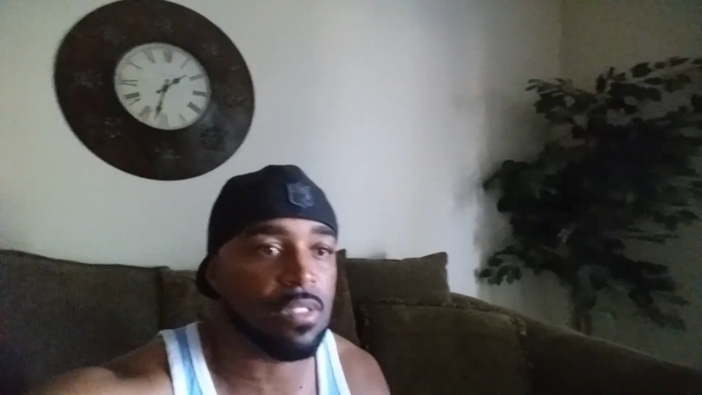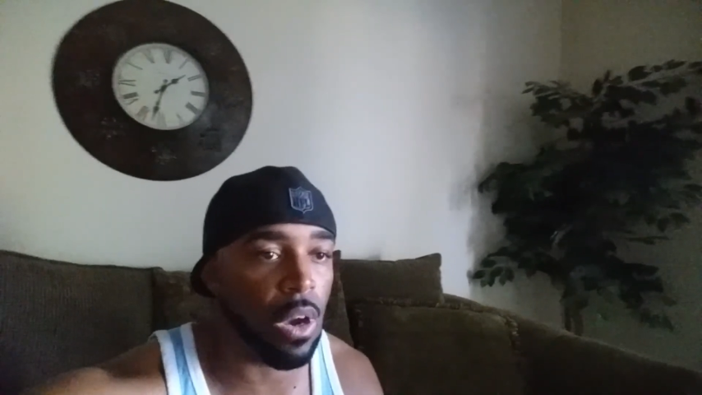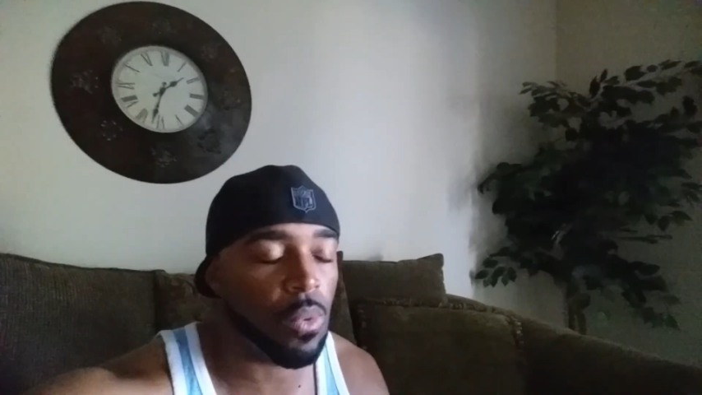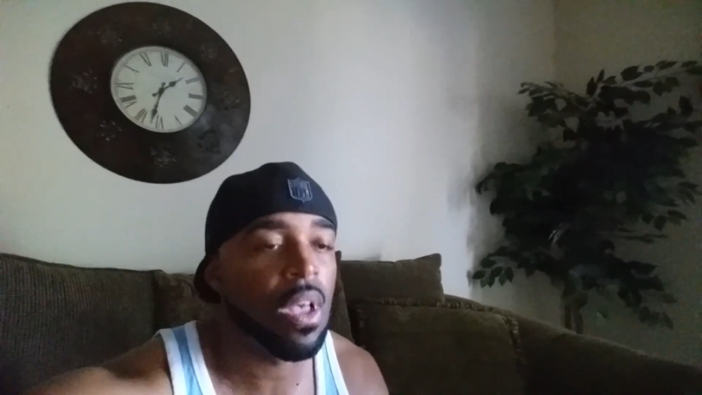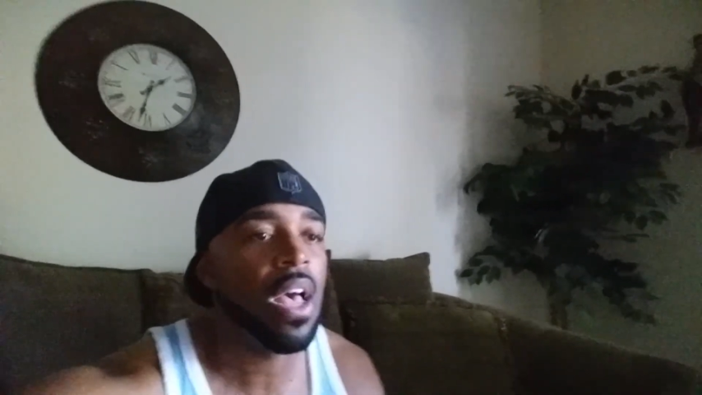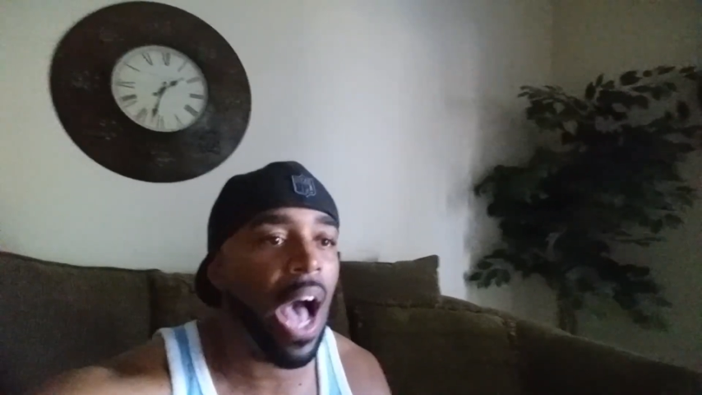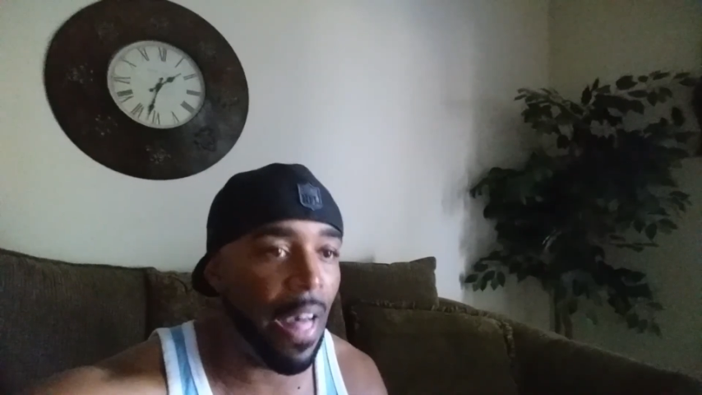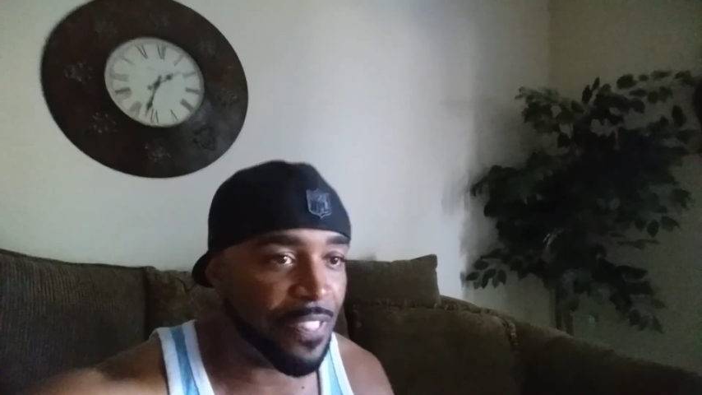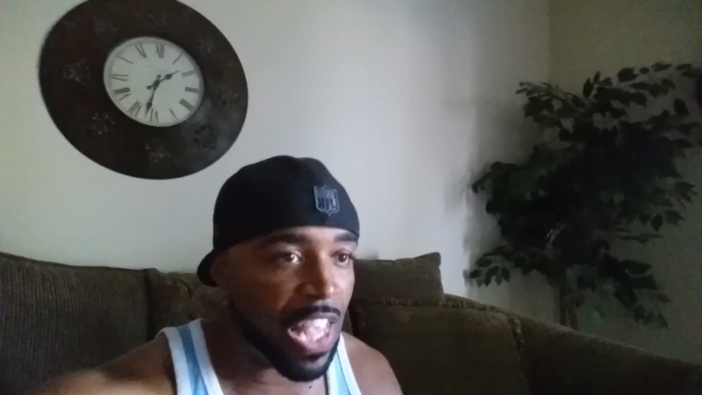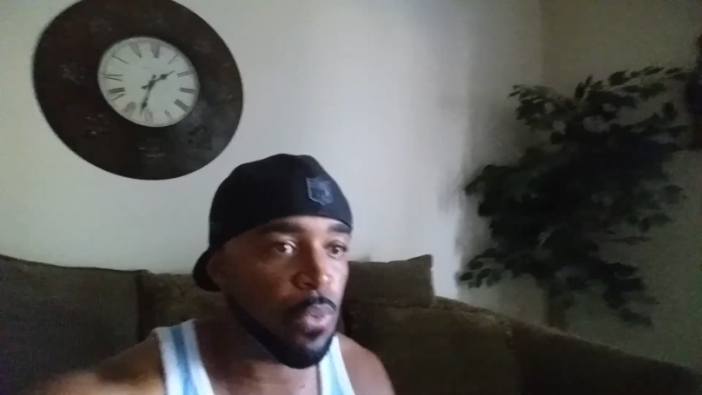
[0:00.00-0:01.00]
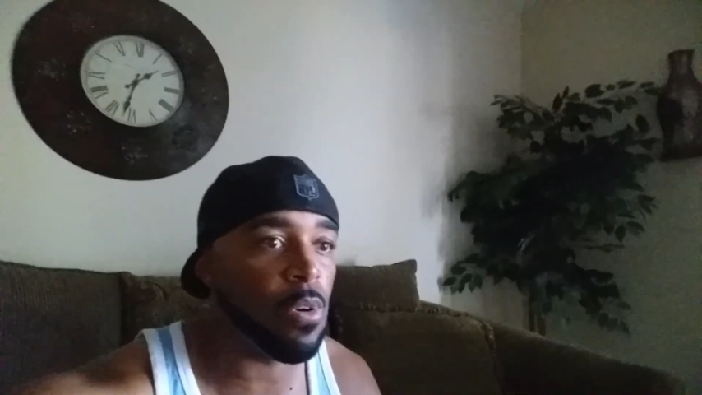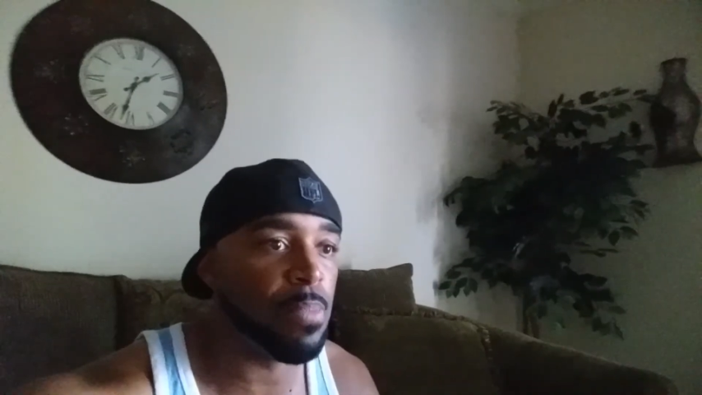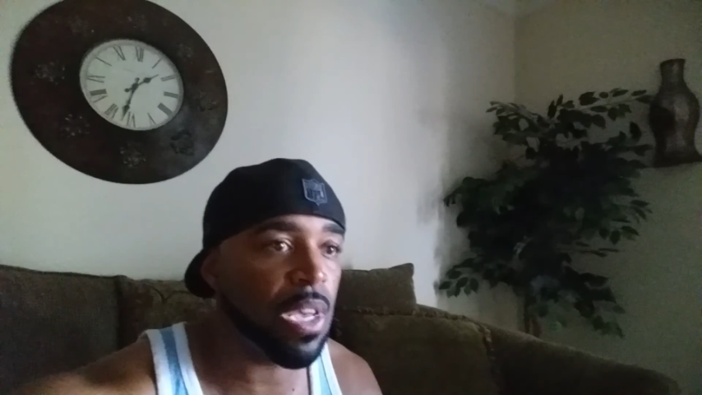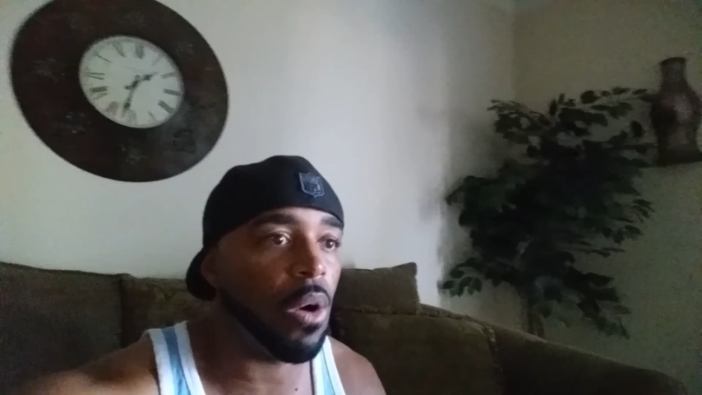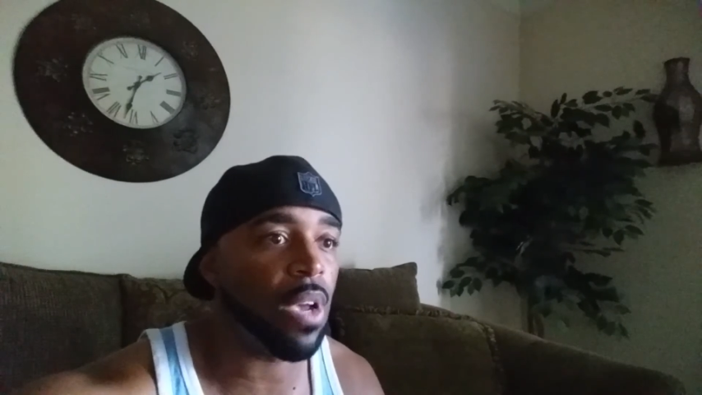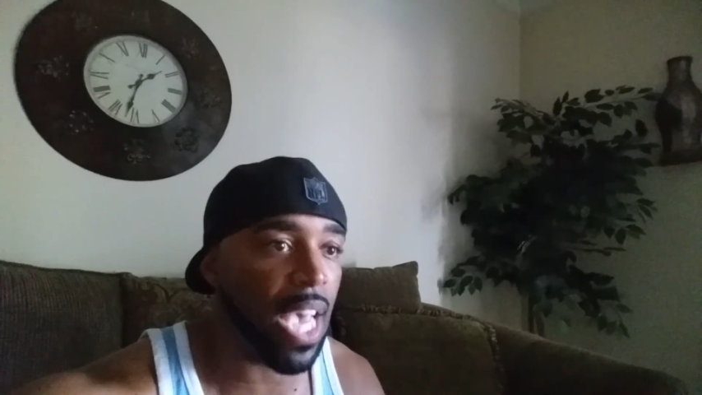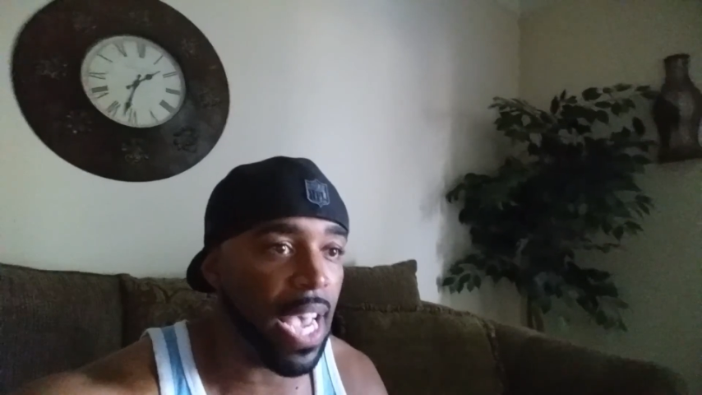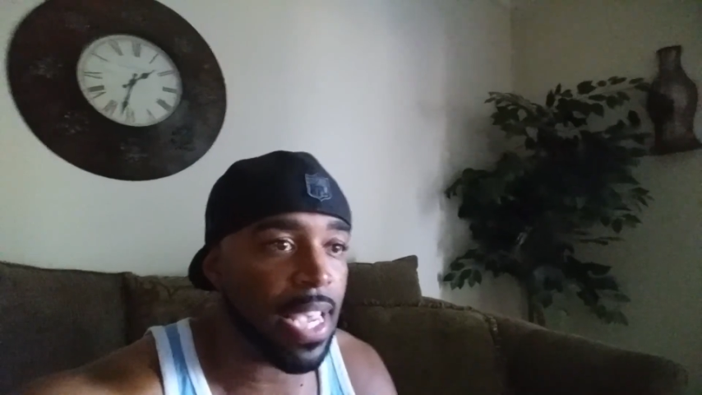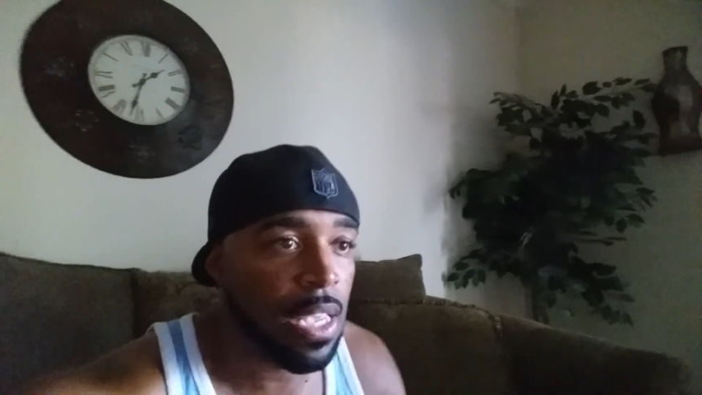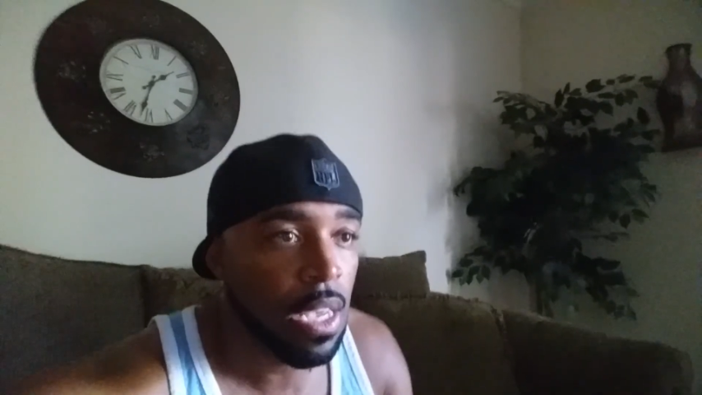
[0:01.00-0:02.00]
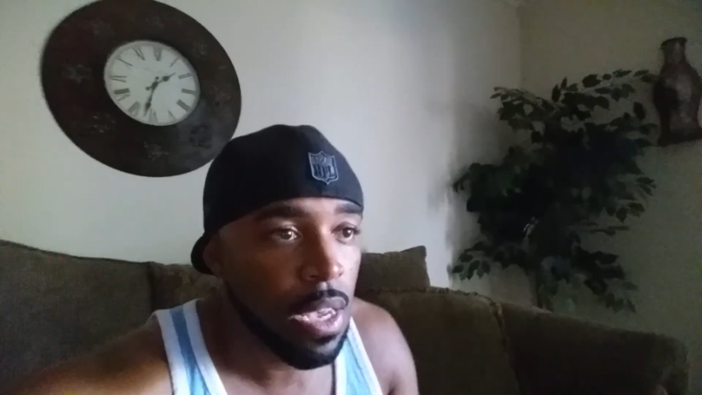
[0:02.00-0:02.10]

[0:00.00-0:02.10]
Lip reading: So I think we'll be okay.